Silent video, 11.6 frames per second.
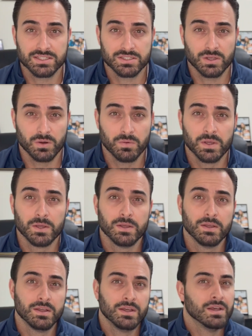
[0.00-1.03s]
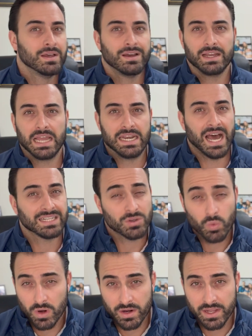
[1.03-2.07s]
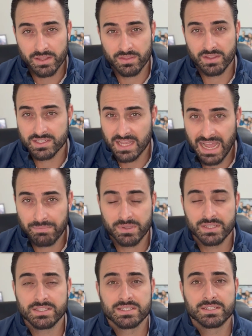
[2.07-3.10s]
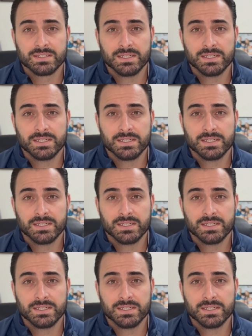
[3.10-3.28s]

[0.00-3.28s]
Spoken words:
So again, not to worry, this happens.